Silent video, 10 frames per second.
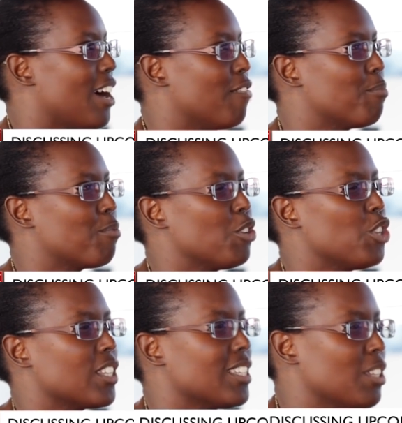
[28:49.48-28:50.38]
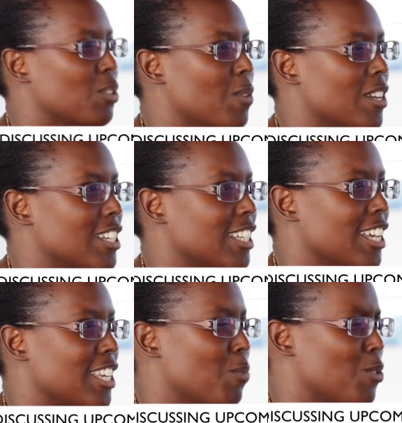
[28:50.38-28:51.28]
have projects like the one in
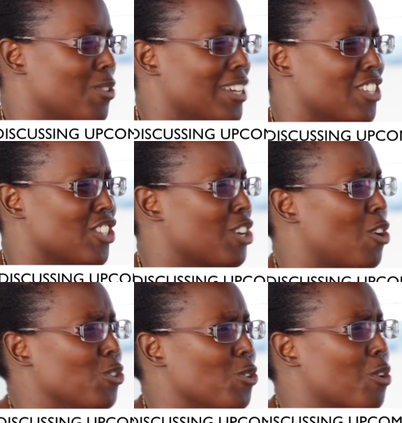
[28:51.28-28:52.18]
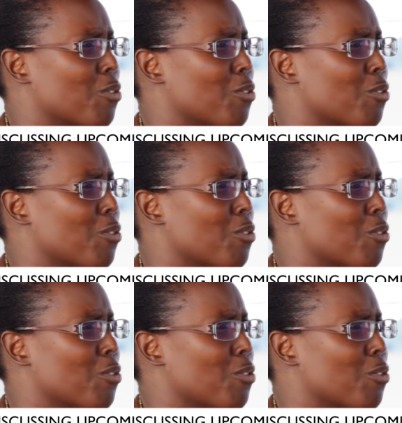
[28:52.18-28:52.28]
Kenya where you can check on your